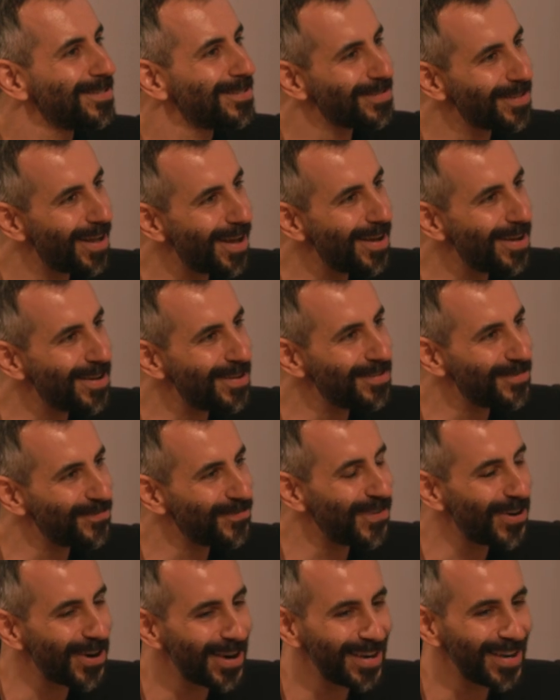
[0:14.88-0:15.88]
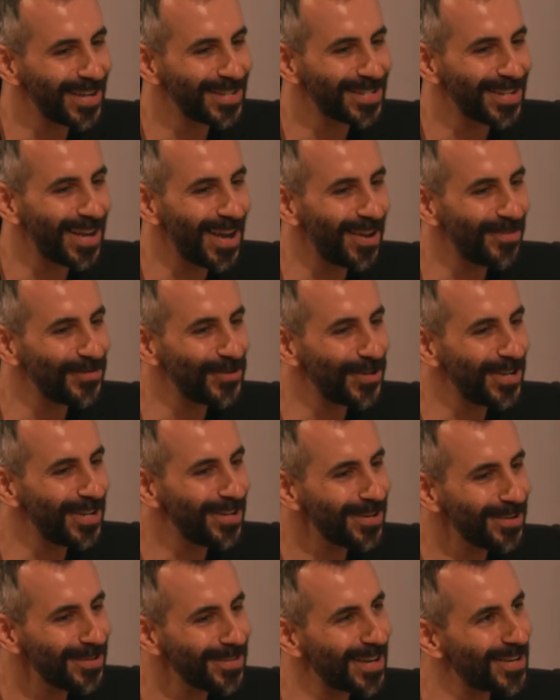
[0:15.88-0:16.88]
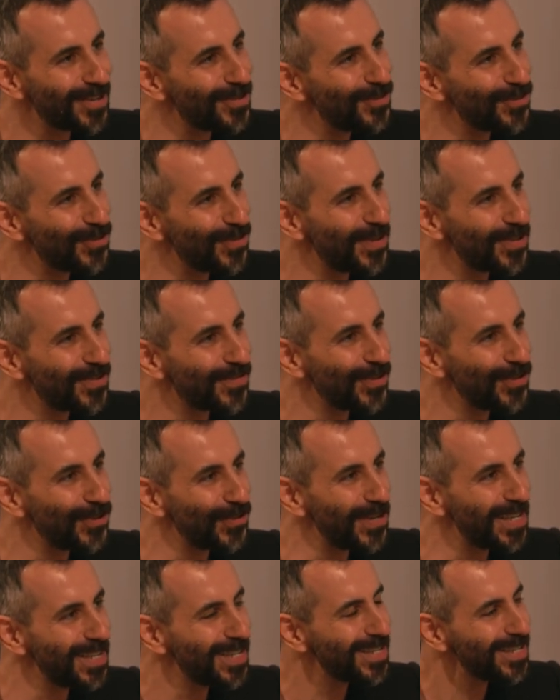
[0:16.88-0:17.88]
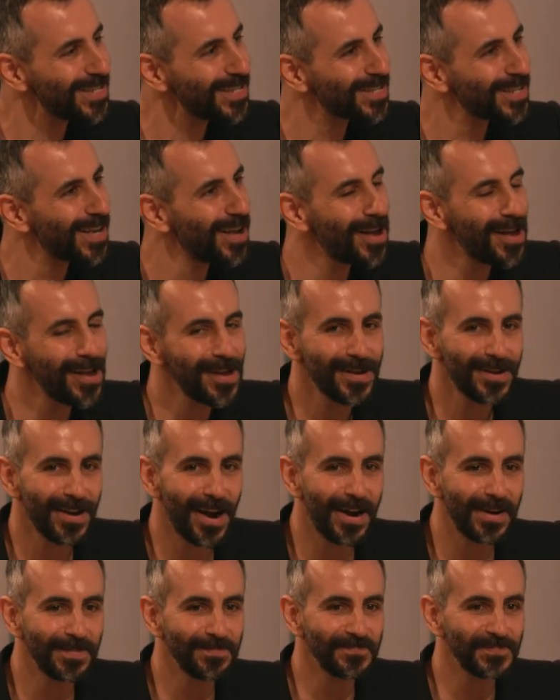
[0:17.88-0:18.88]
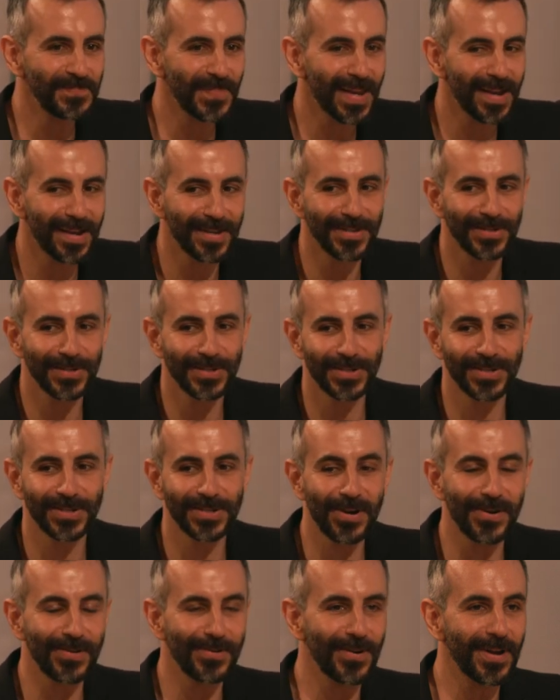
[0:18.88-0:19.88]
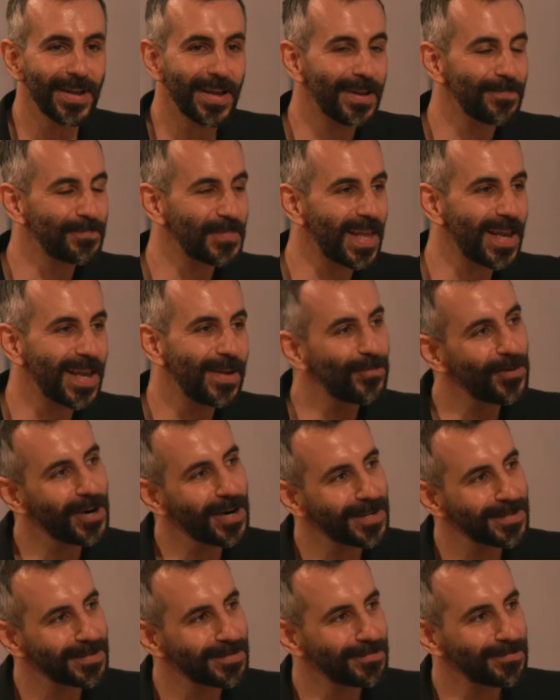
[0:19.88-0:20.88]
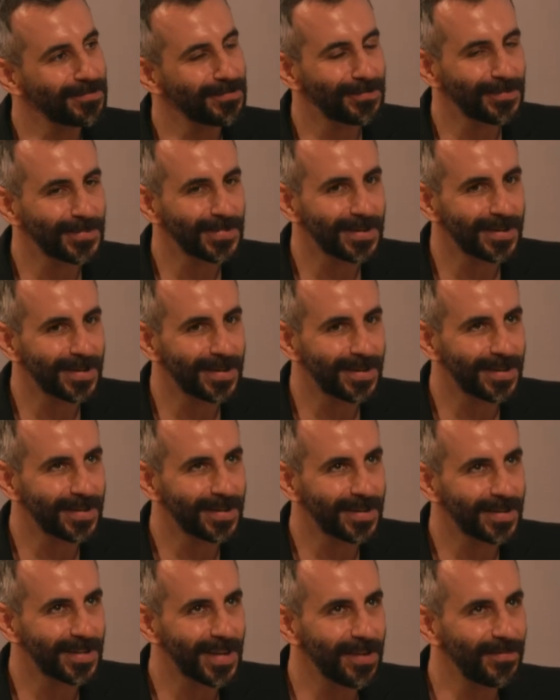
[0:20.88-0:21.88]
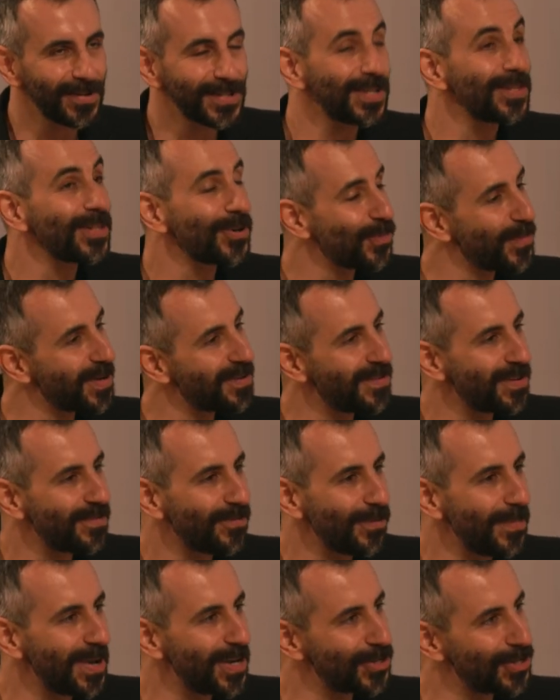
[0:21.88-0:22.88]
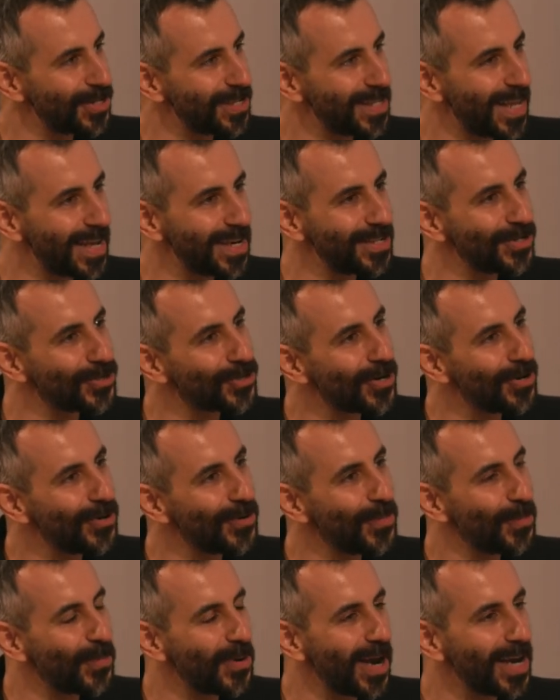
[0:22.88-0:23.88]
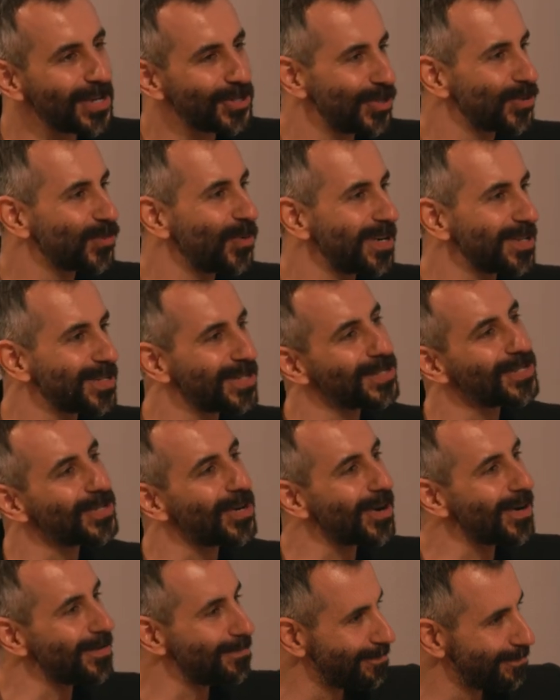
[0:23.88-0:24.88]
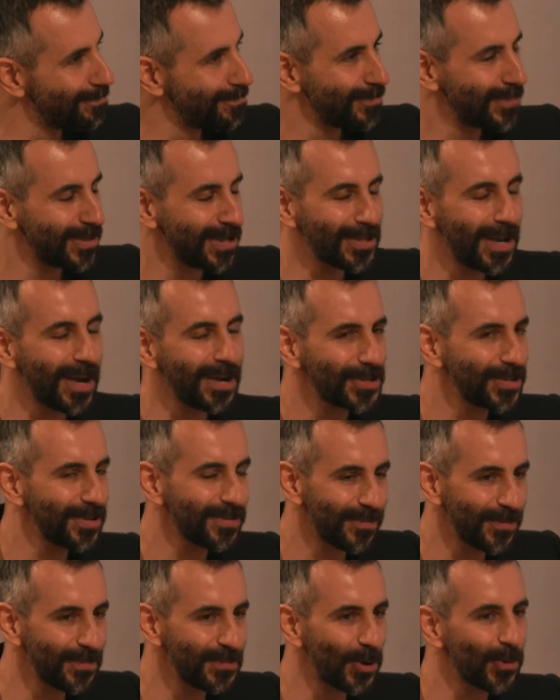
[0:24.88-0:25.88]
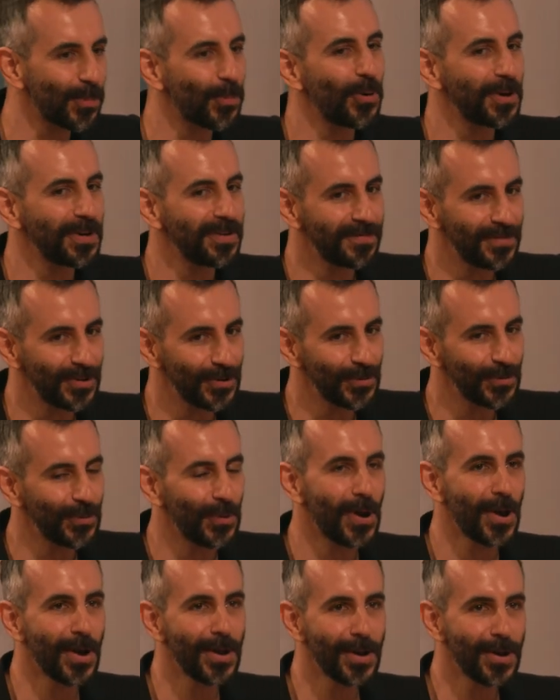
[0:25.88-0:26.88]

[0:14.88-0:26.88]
Hello. Very nice to have you here. Thank you so much for joining us. So Imran gave us a little bit of information in that intro, but I just wanted to start, Natasha, from your point of view,